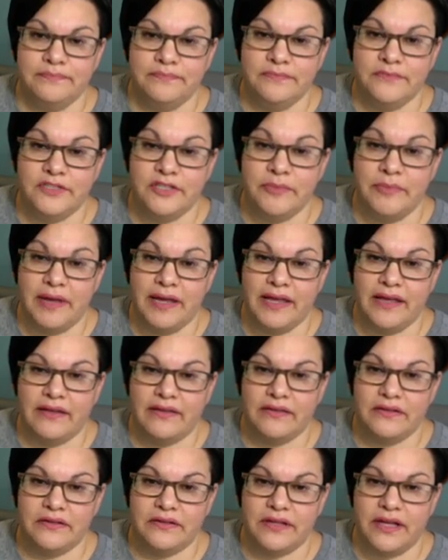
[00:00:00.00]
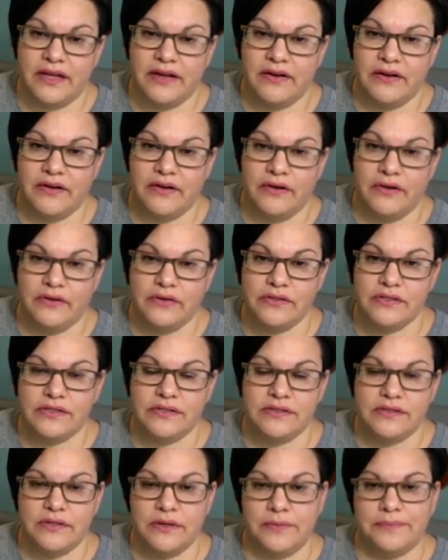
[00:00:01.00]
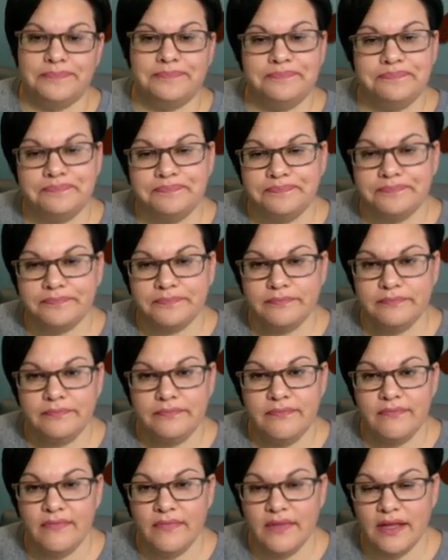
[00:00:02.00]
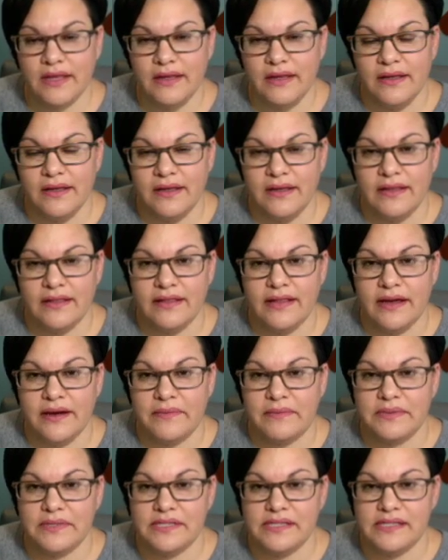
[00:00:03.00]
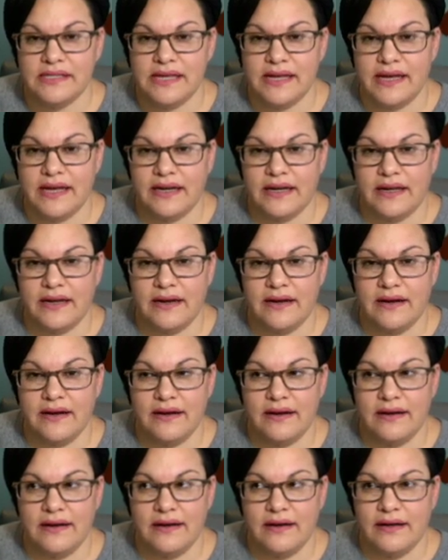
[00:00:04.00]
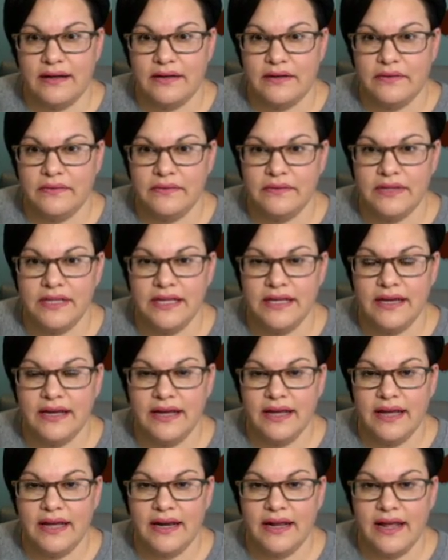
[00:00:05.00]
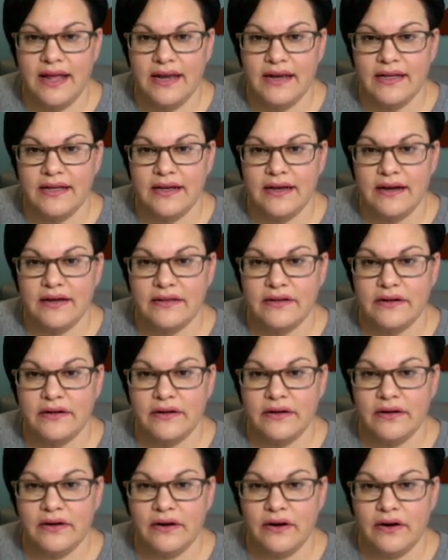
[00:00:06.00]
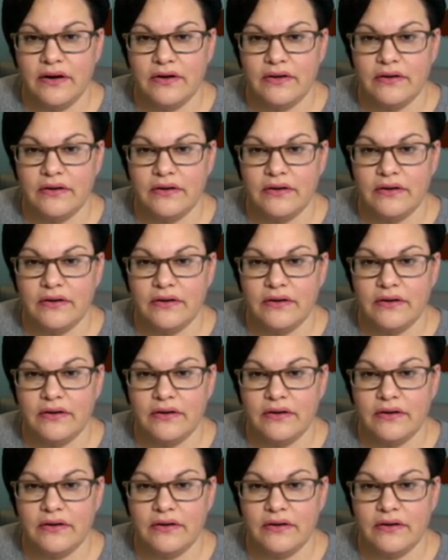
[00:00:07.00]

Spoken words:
to make it look like her girls. So that was that. I don't think I had any other